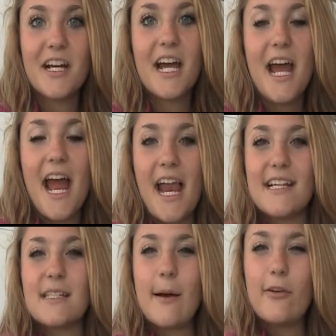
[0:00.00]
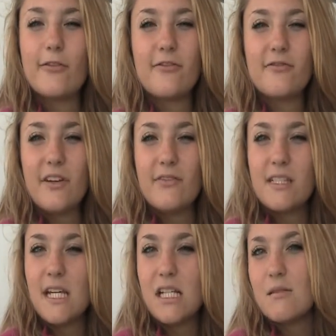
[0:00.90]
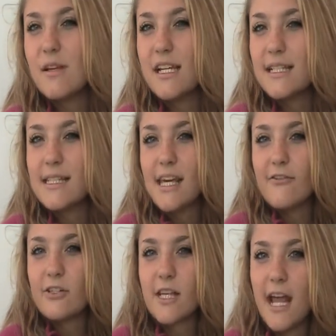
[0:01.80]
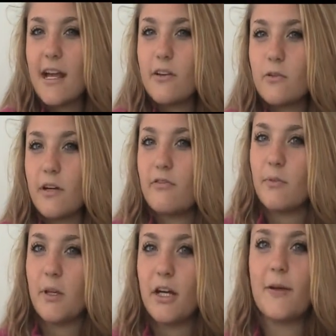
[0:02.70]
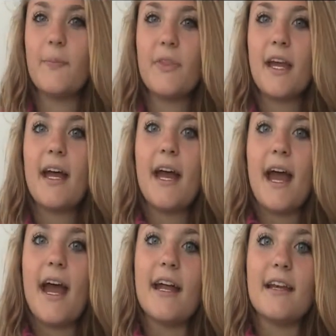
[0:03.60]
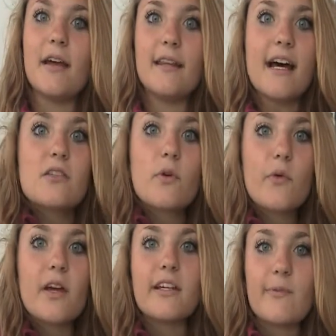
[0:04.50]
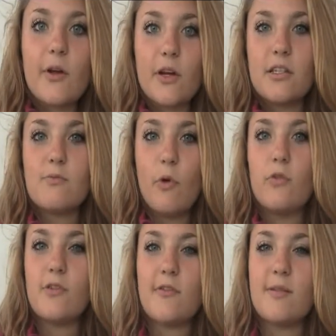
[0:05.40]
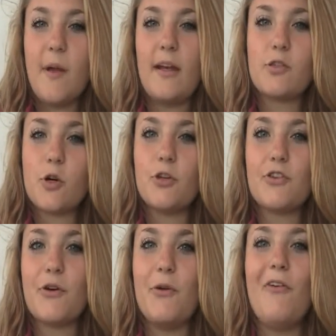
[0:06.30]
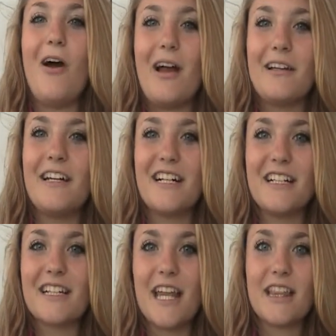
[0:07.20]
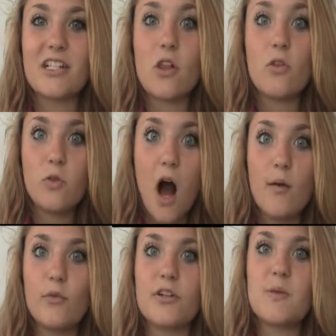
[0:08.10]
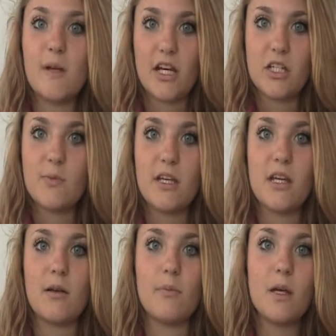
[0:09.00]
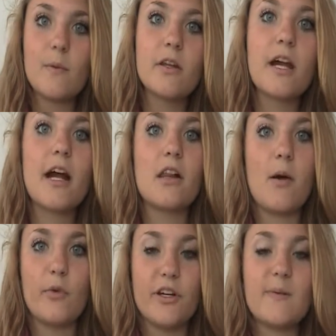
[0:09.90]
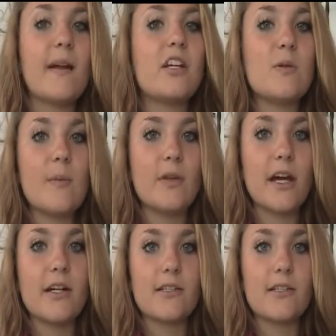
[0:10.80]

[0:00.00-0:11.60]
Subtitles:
And it's about 15 minutes, give or take, away from here. And that's where we experience most of the Spanish culture that we've gotten here. Like, there's a lot more Spanish-speaking people there and a lot more Spanish people there.